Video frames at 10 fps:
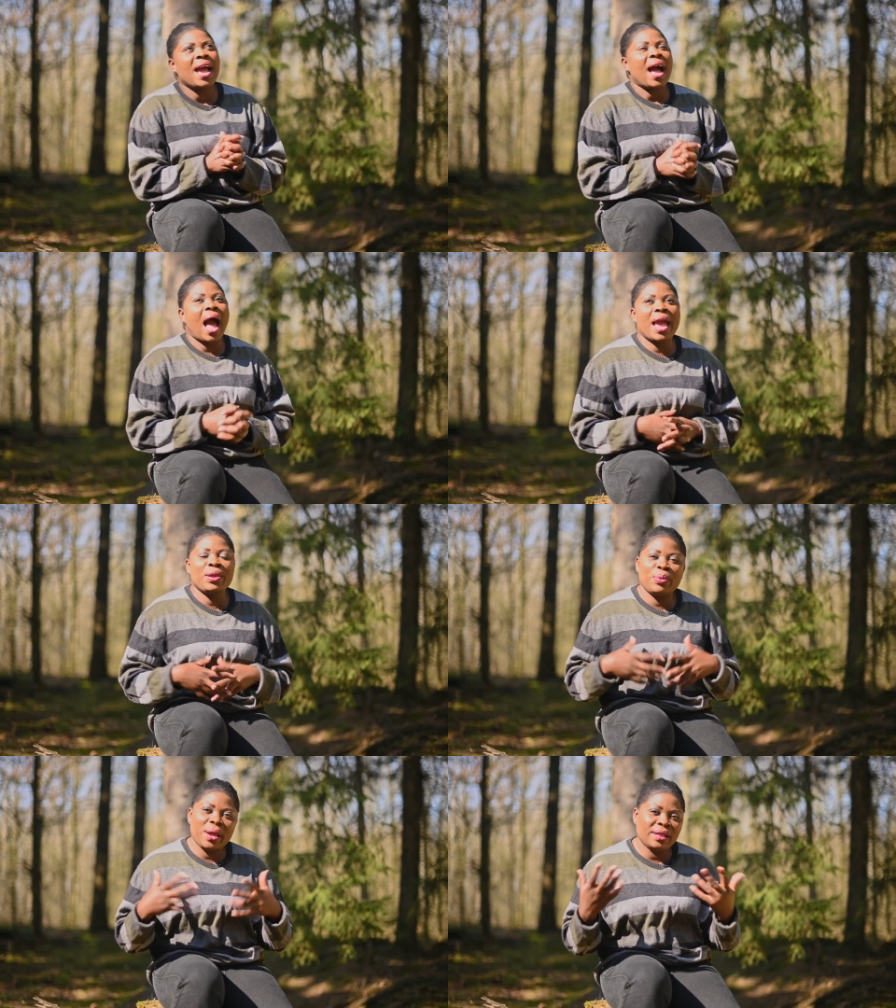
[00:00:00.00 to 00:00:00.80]
I
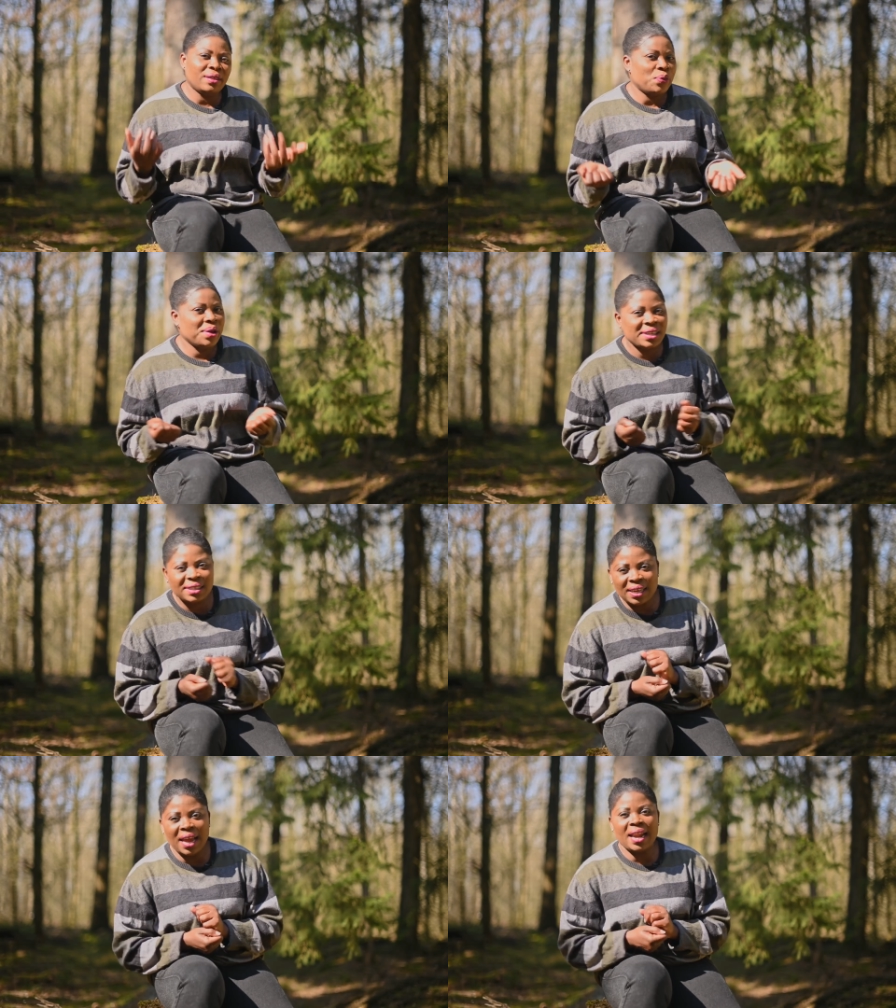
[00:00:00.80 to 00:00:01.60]
read the
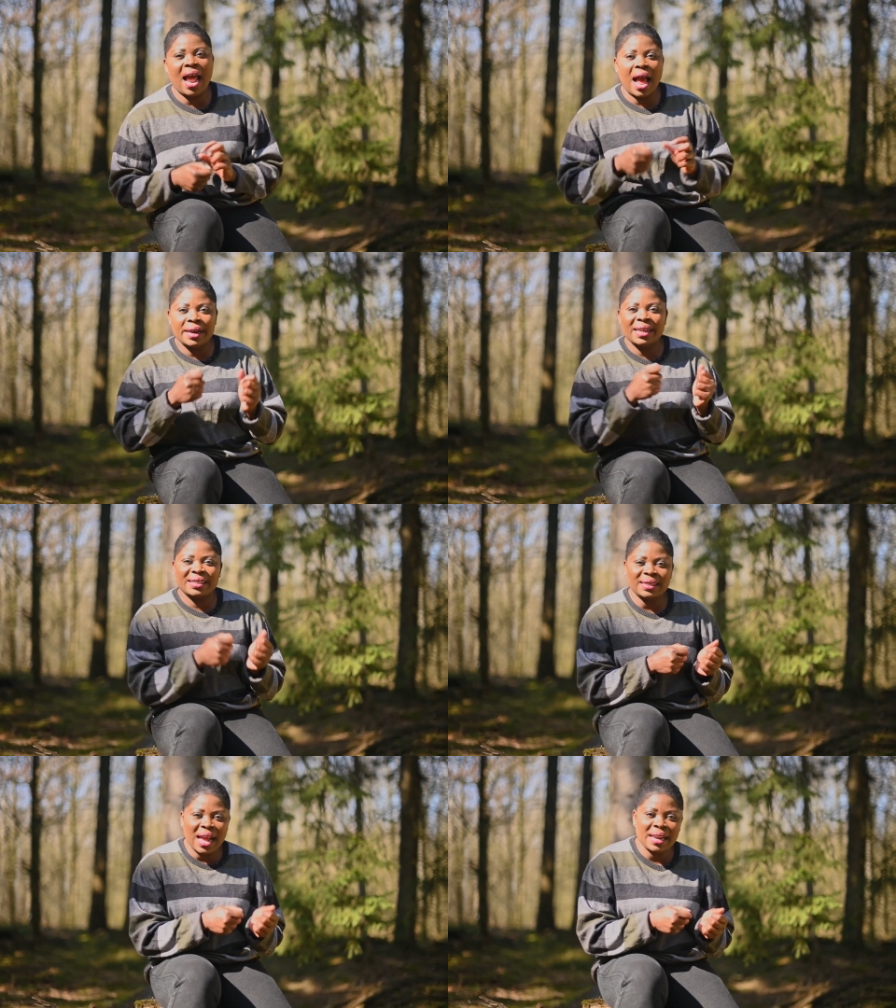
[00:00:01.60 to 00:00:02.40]
reason, I
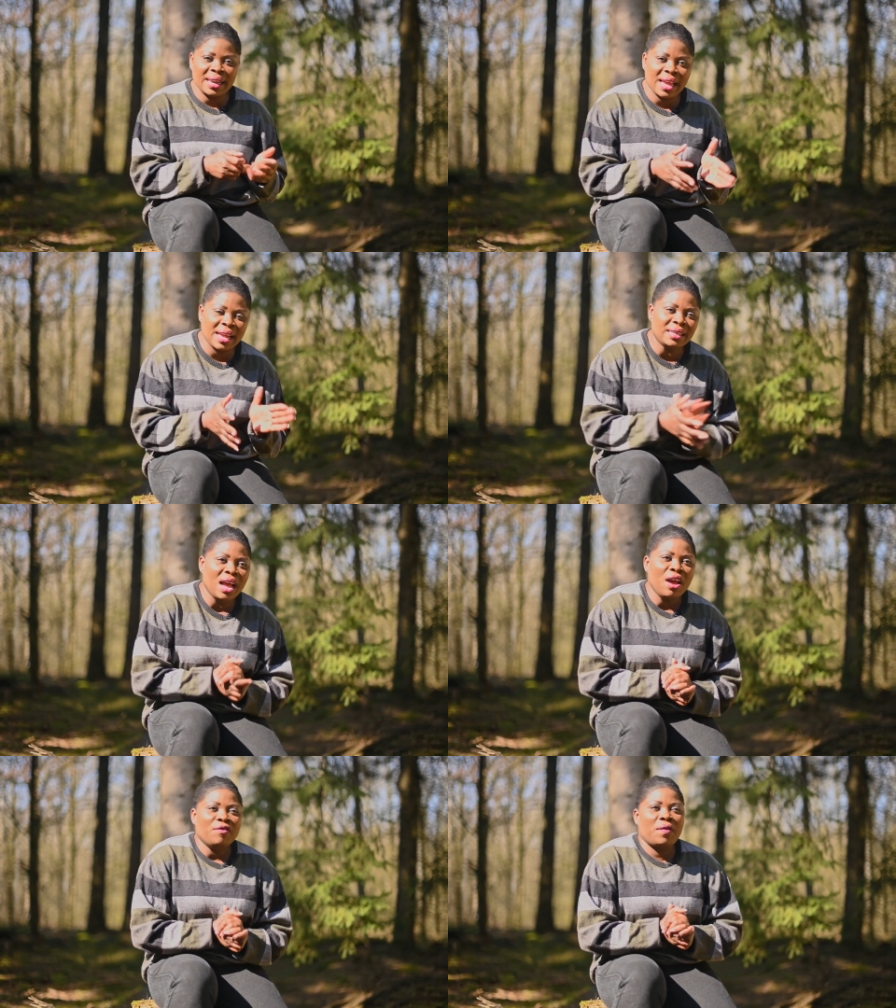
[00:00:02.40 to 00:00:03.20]
understand it.
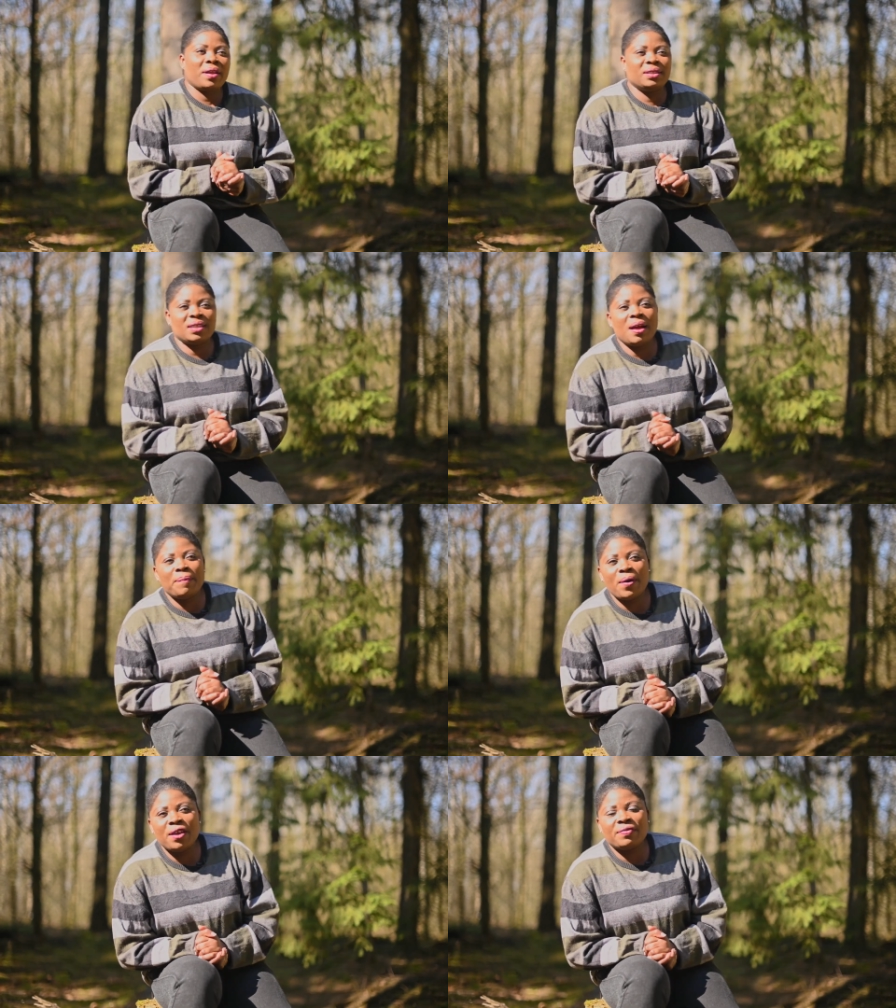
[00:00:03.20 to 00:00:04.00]
For
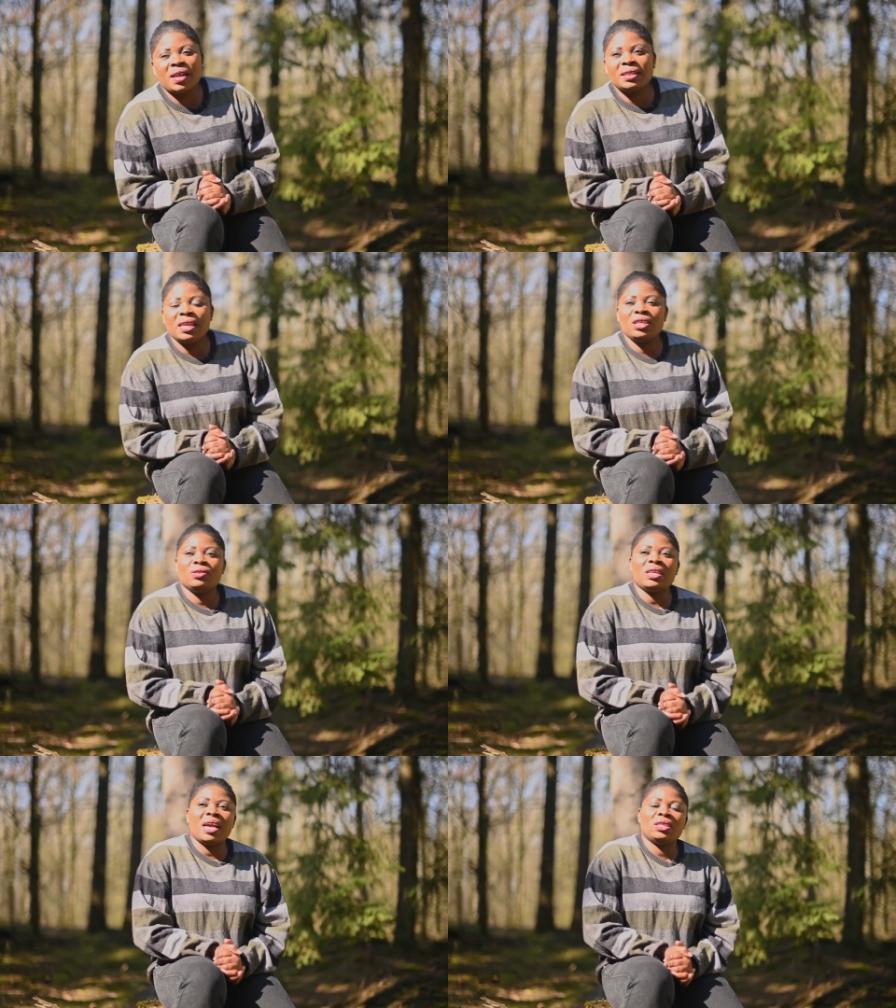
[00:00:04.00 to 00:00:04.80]
example, if they tell you
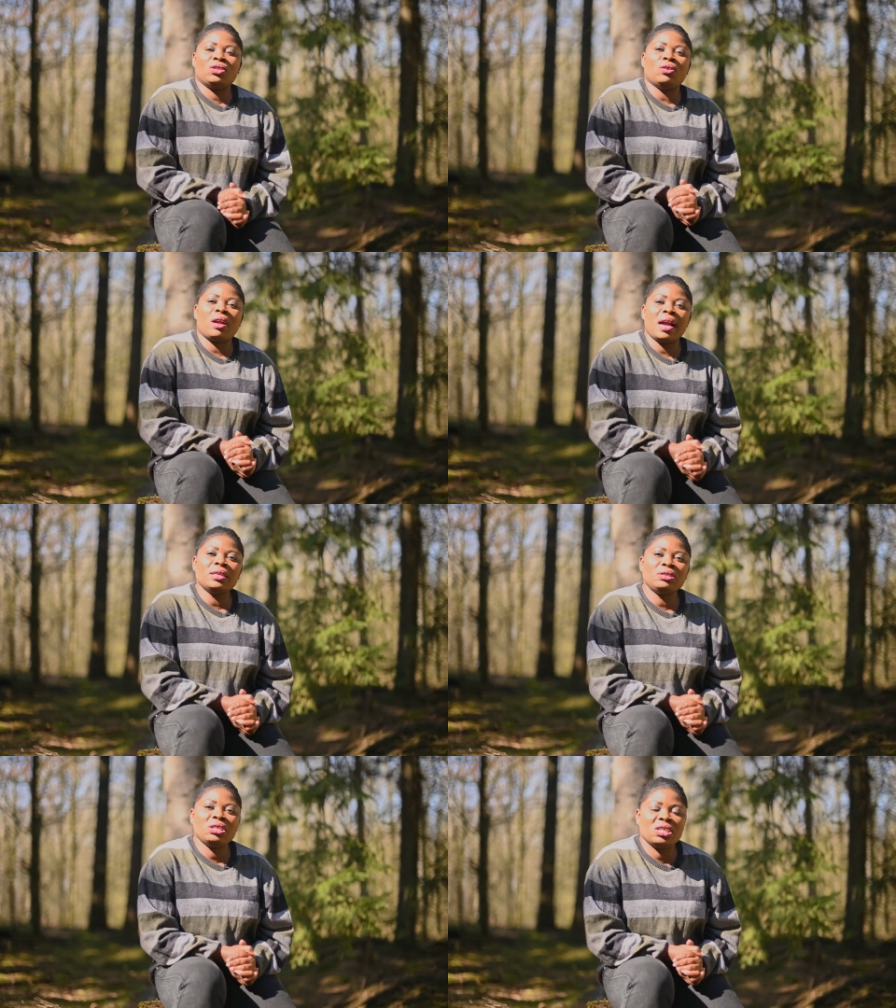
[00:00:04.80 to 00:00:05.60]
ties to your
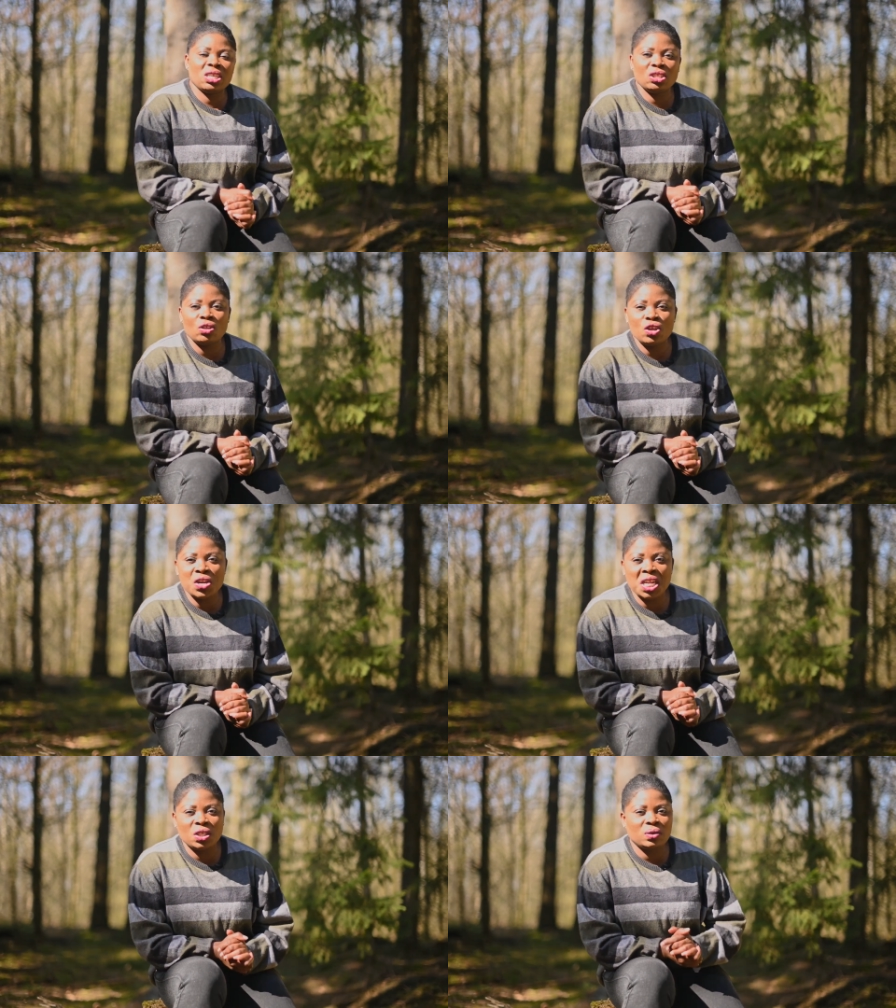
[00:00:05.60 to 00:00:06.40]
country, just know you
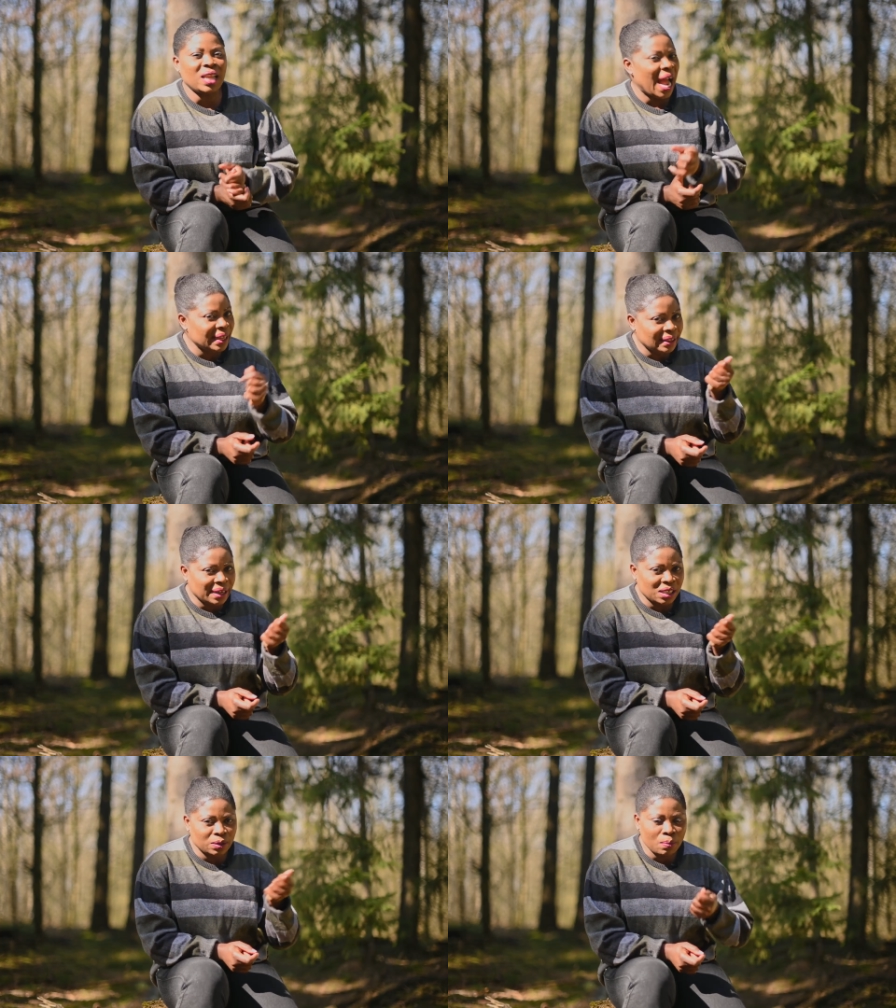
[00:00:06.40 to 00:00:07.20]
need to
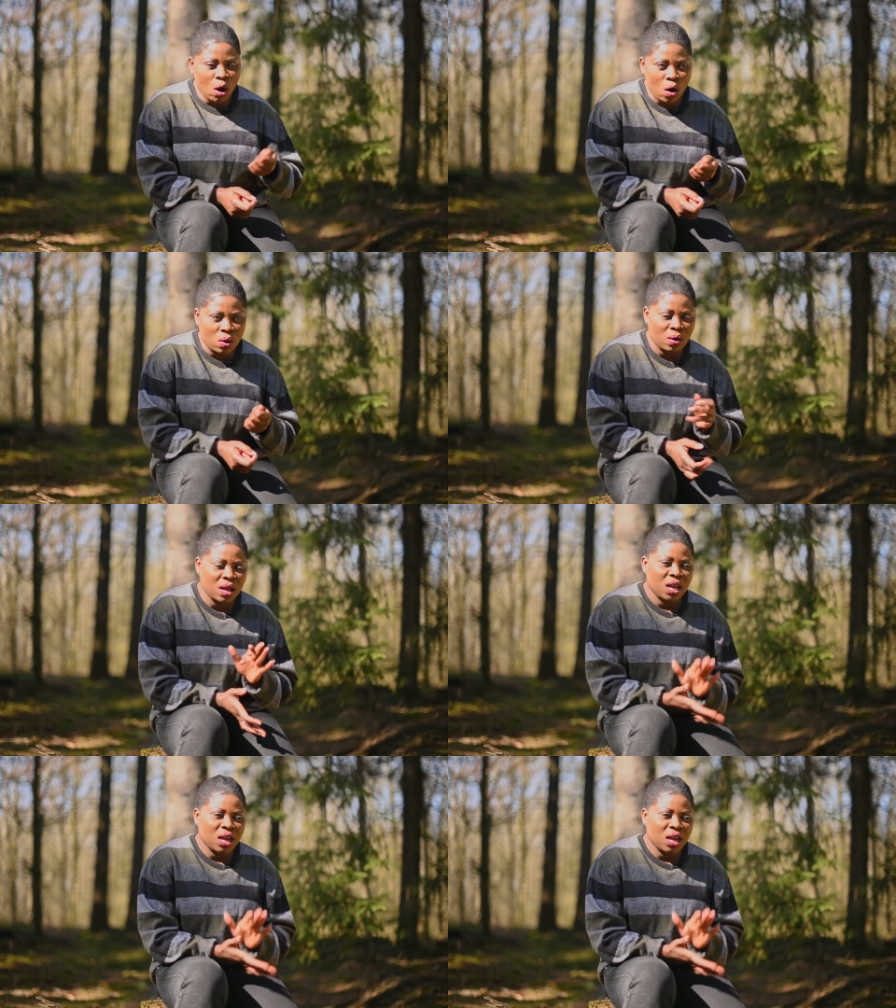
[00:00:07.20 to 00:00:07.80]
tighten it more.